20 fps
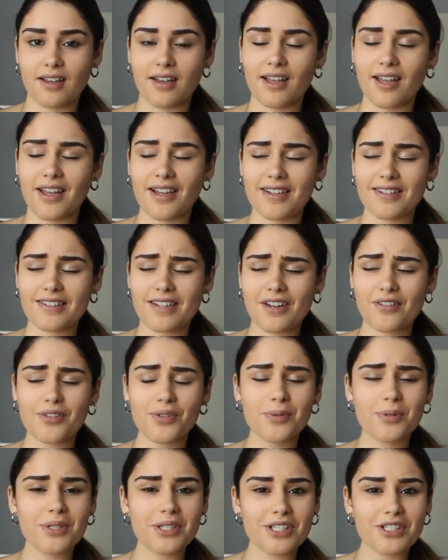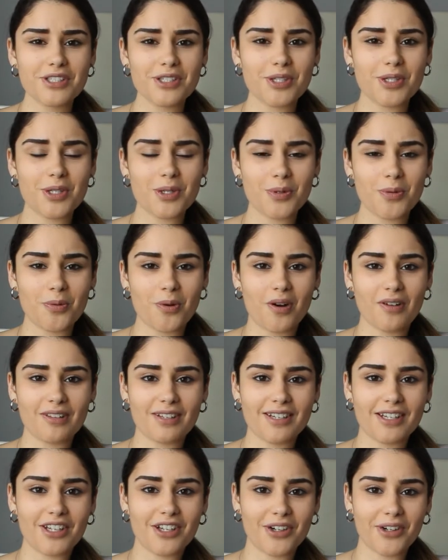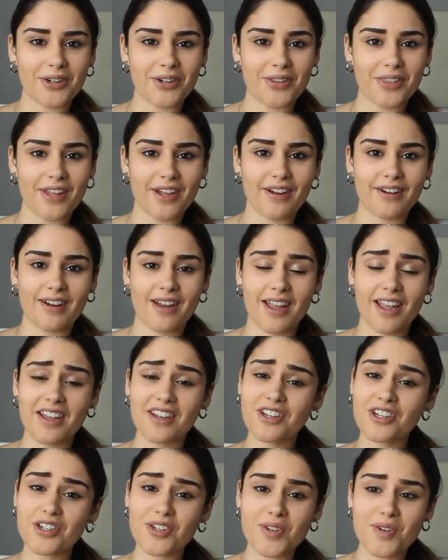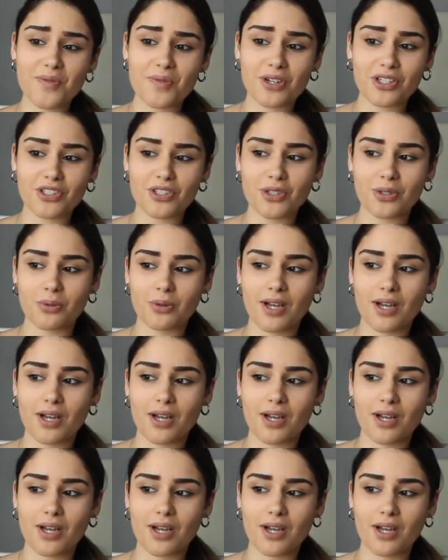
And everyone needs a cute wallet here or there, and a new one too.